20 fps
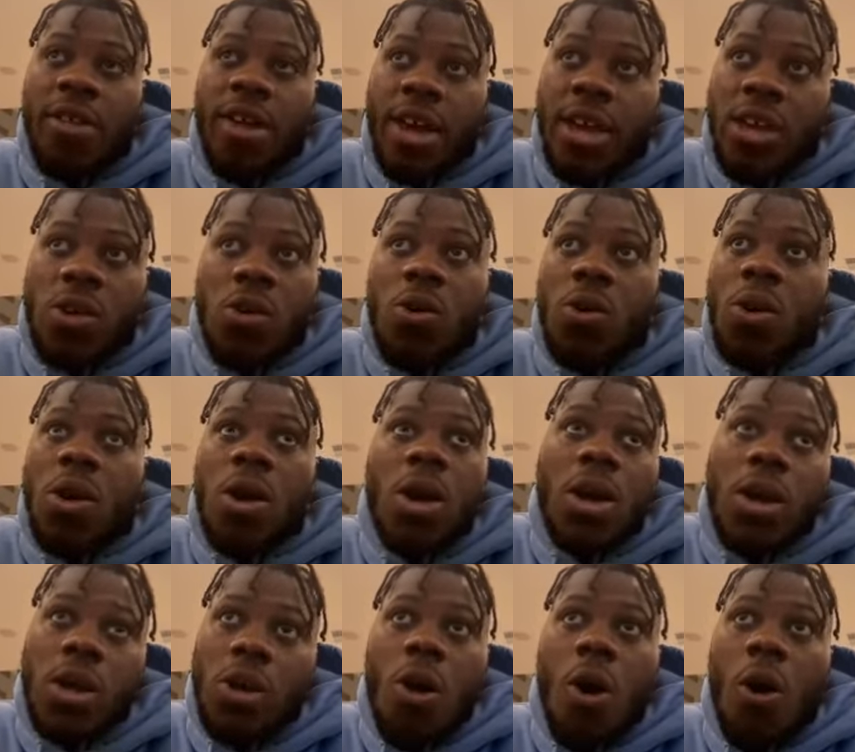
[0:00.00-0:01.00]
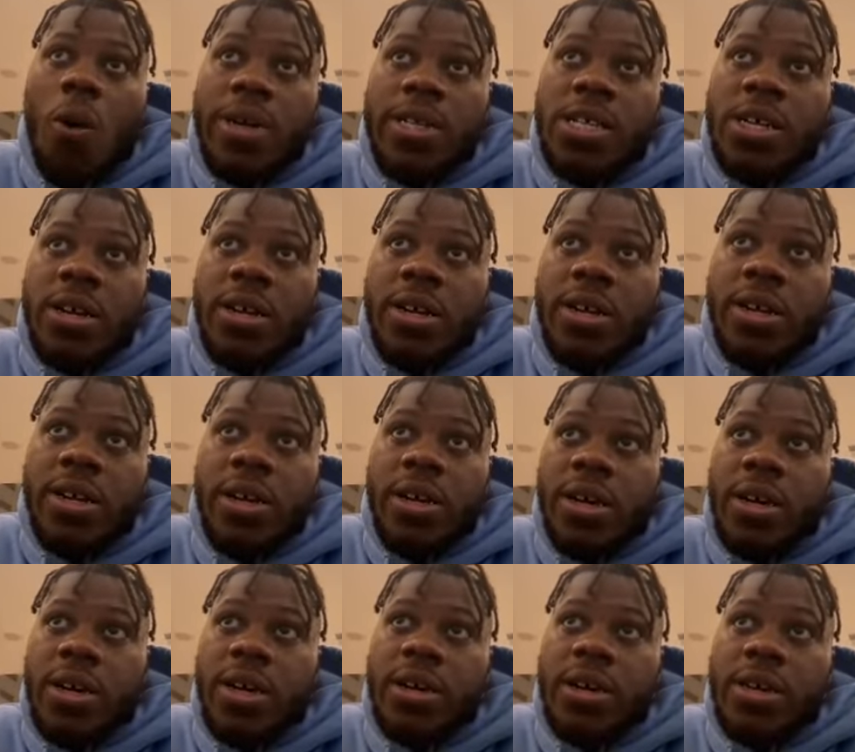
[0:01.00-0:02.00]
Like I feel like you're always
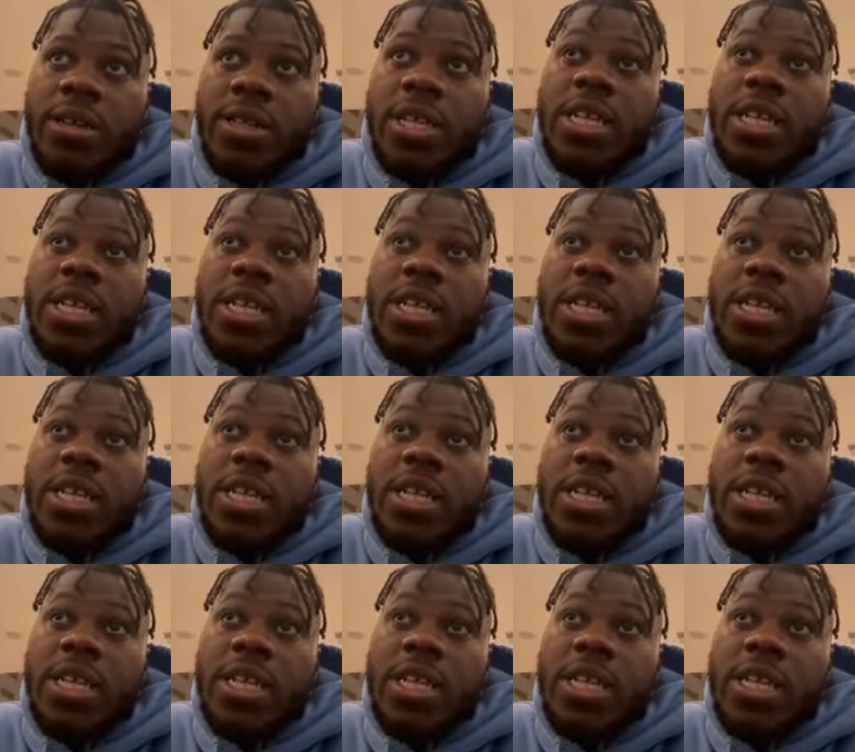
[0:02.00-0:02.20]
gonna.